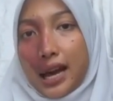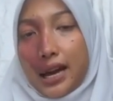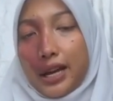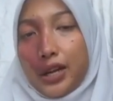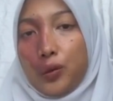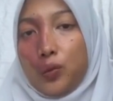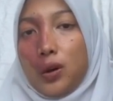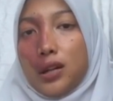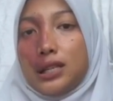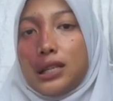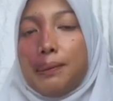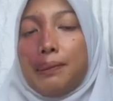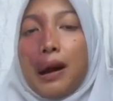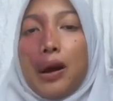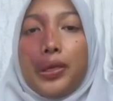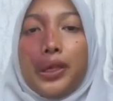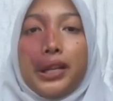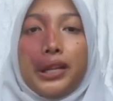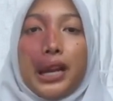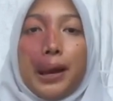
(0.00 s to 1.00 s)
It was
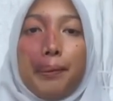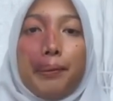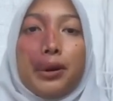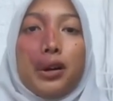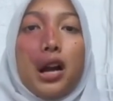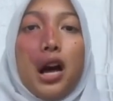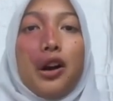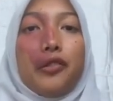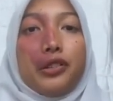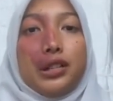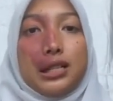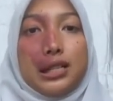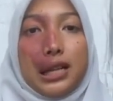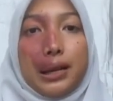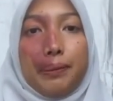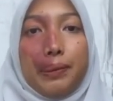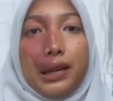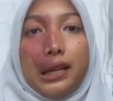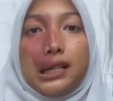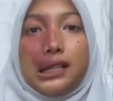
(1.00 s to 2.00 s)
about the number of
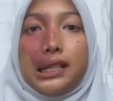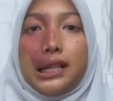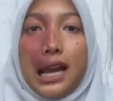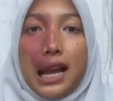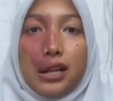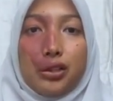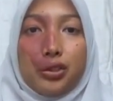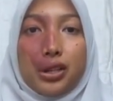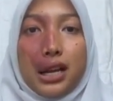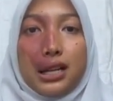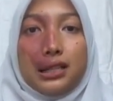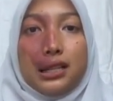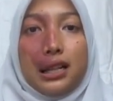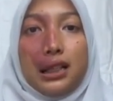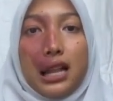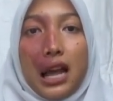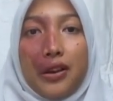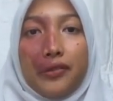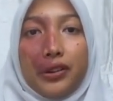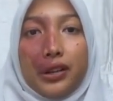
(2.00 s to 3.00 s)
disability adjusted
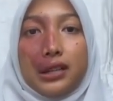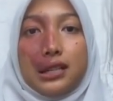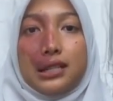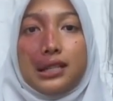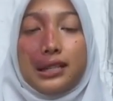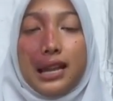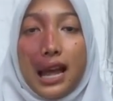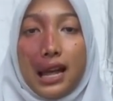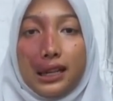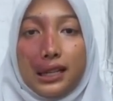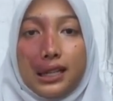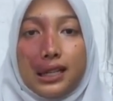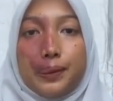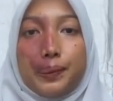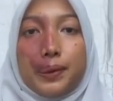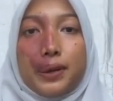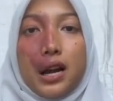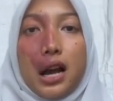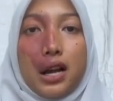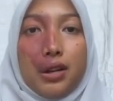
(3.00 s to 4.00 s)
life years dailies
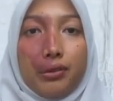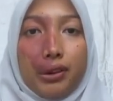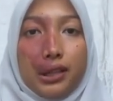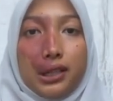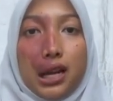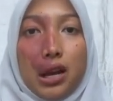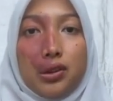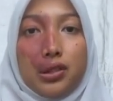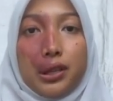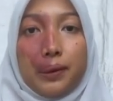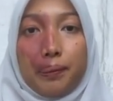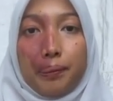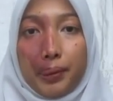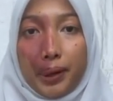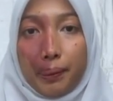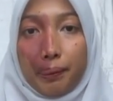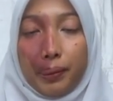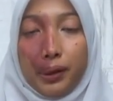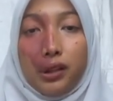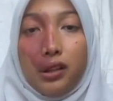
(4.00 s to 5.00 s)
per 100,000
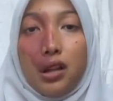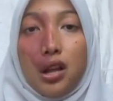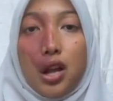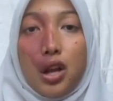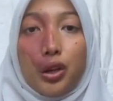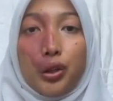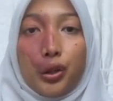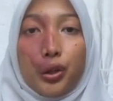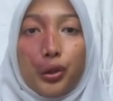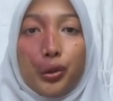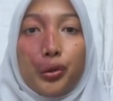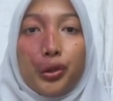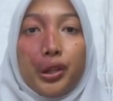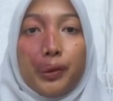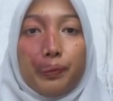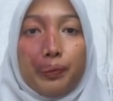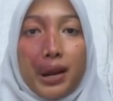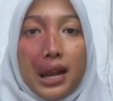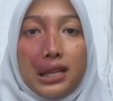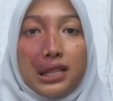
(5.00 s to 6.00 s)
people due to
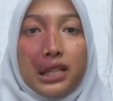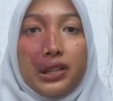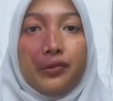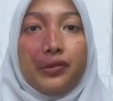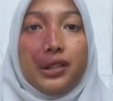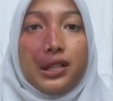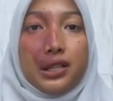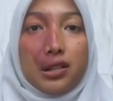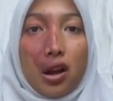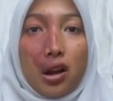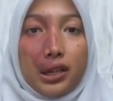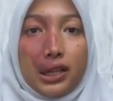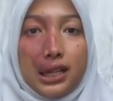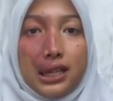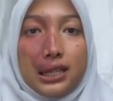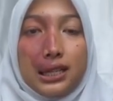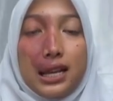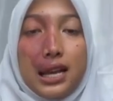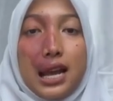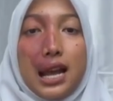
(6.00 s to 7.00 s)
depressive
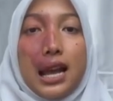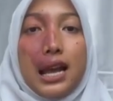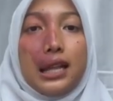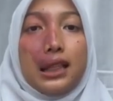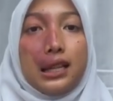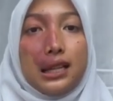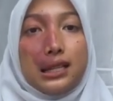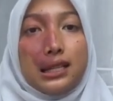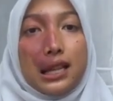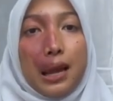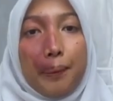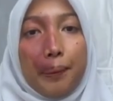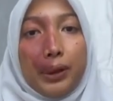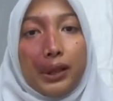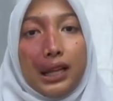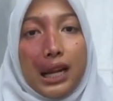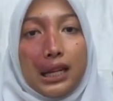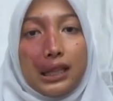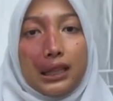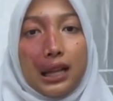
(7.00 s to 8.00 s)
disorders. In this sample
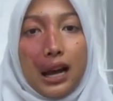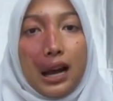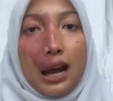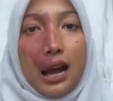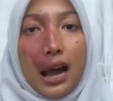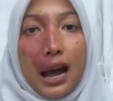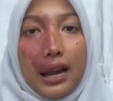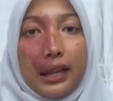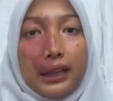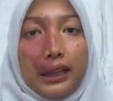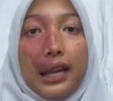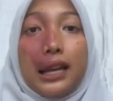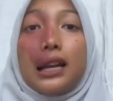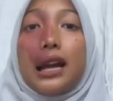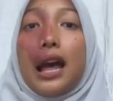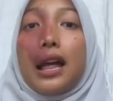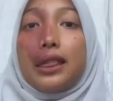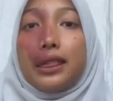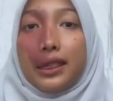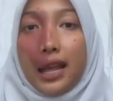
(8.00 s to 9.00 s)
data, I take
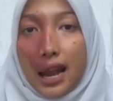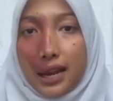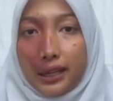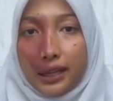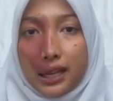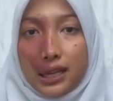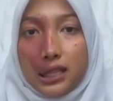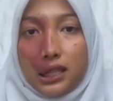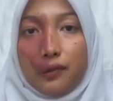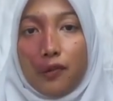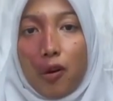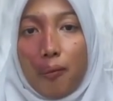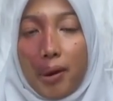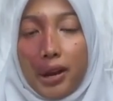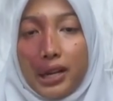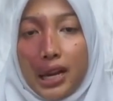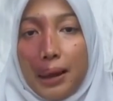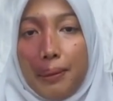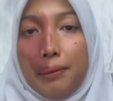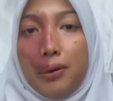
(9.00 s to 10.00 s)
10 years for my
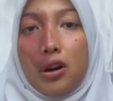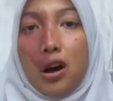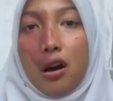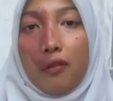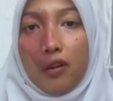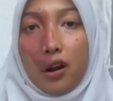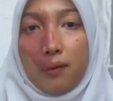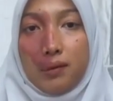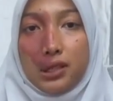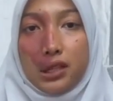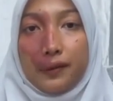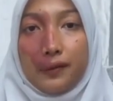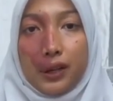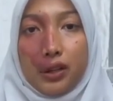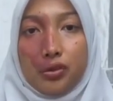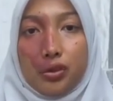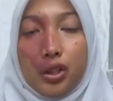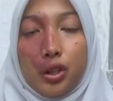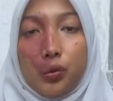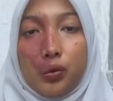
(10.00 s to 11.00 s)
number of
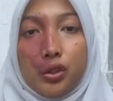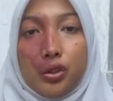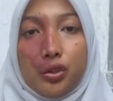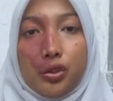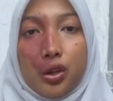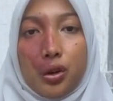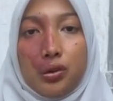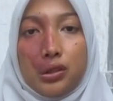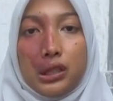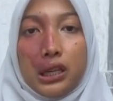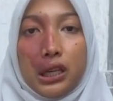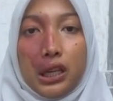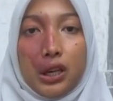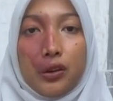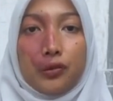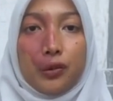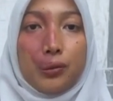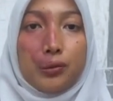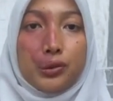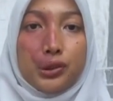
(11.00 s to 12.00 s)
observation, which shows the year
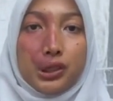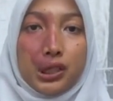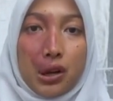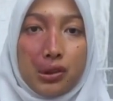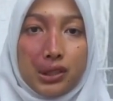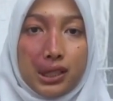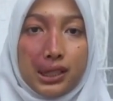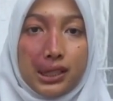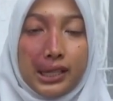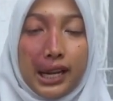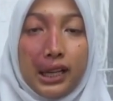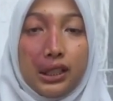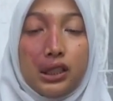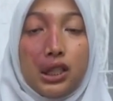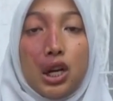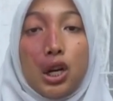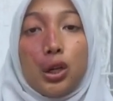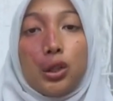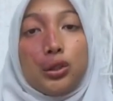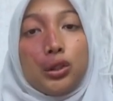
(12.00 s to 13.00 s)
from 2010
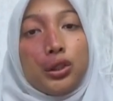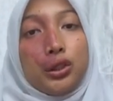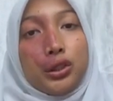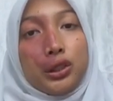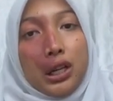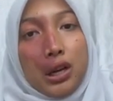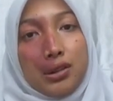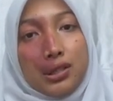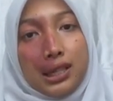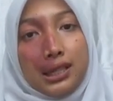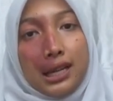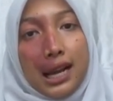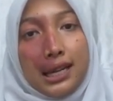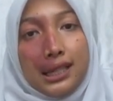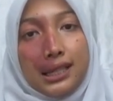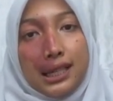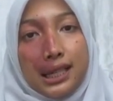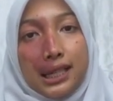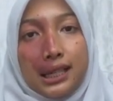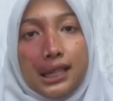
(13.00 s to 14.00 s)
to
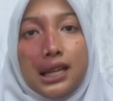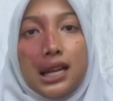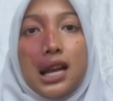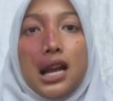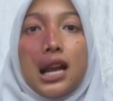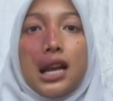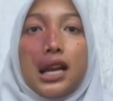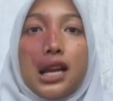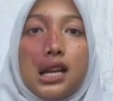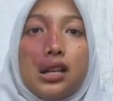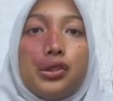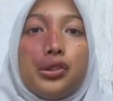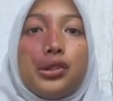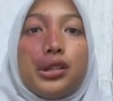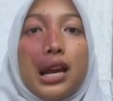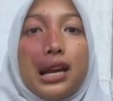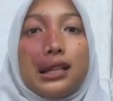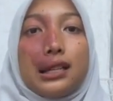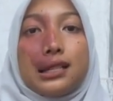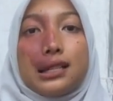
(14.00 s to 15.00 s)
2019. In
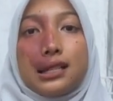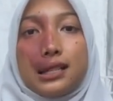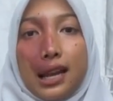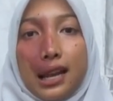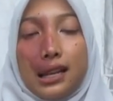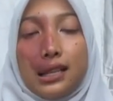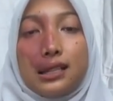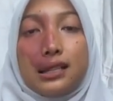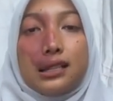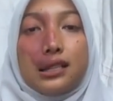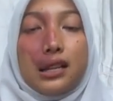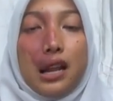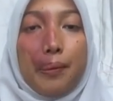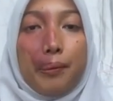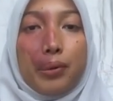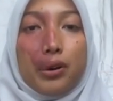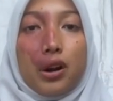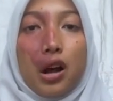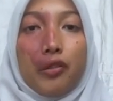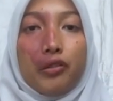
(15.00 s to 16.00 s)
United States, the
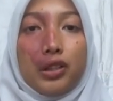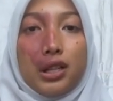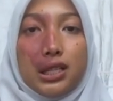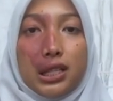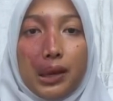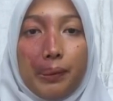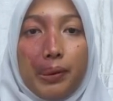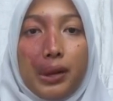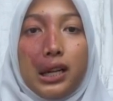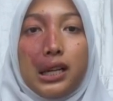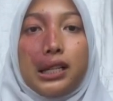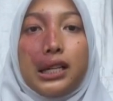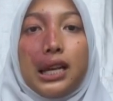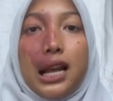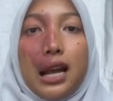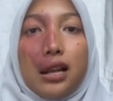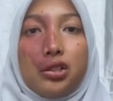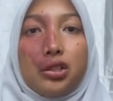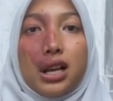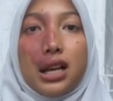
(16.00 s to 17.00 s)
number of disability
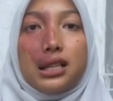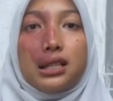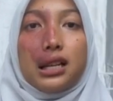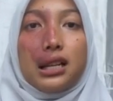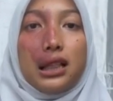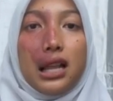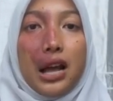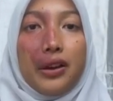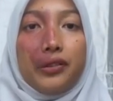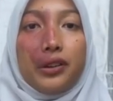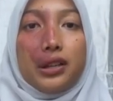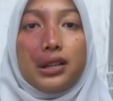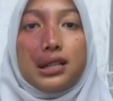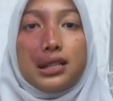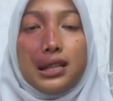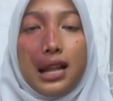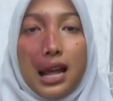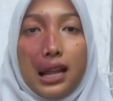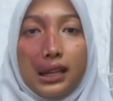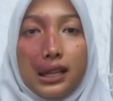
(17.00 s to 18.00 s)
adjusted life years
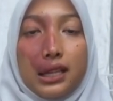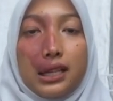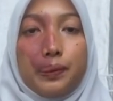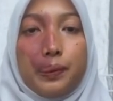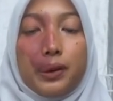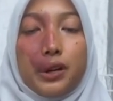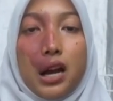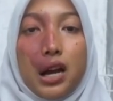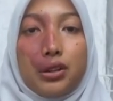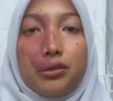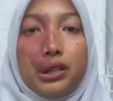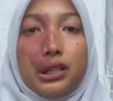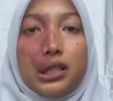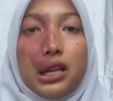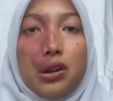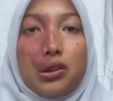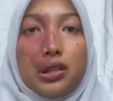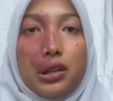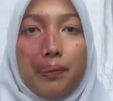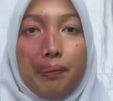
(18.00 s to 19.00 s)
dailies per 100,000
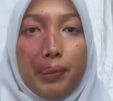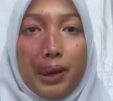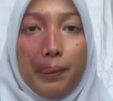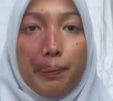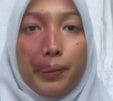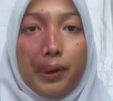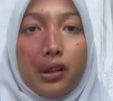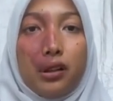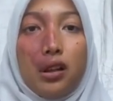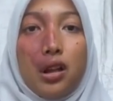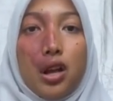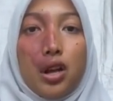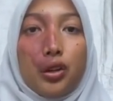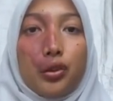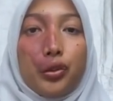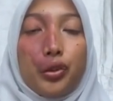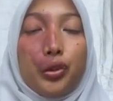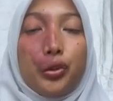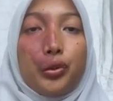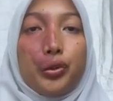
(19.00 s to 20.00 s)
people
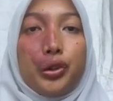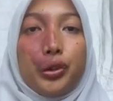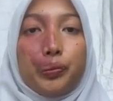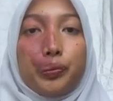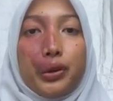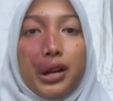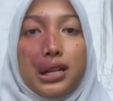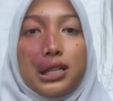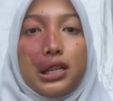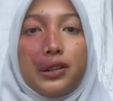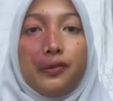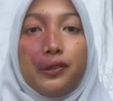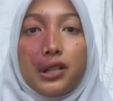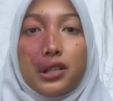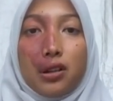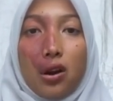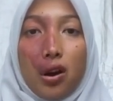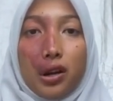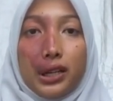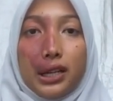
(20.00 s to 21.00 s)
due to depressive
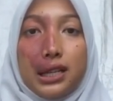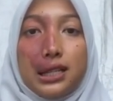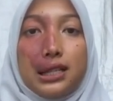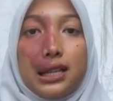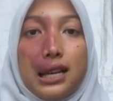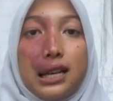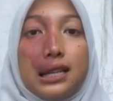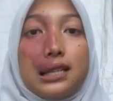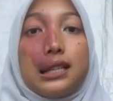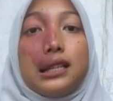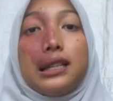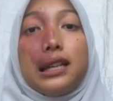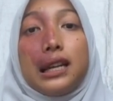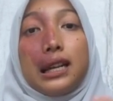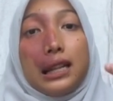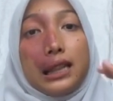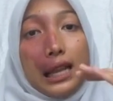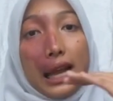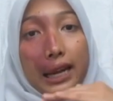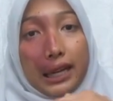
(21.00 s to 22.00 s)
disorders is
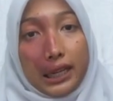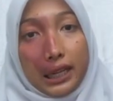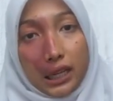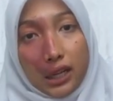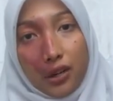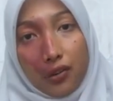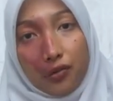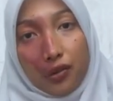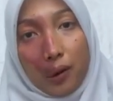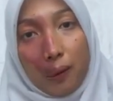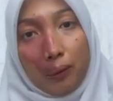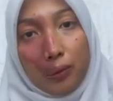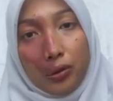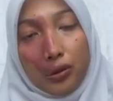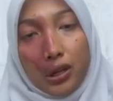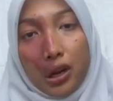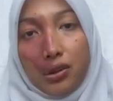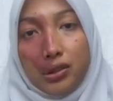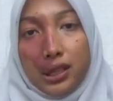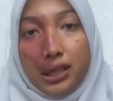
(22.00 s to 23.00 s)
declining from
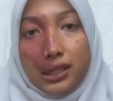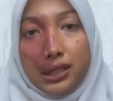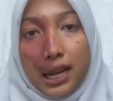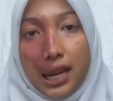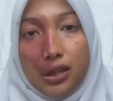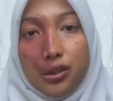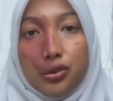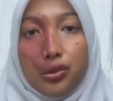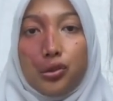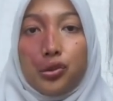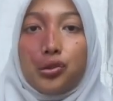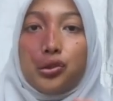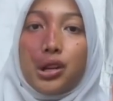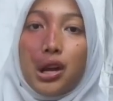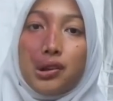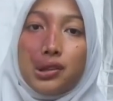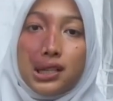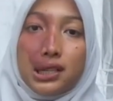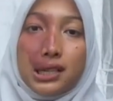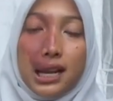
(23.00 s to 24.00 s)
2010 to
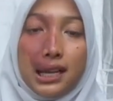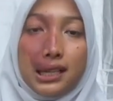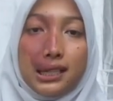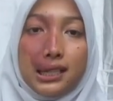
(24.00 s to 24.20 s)
2019.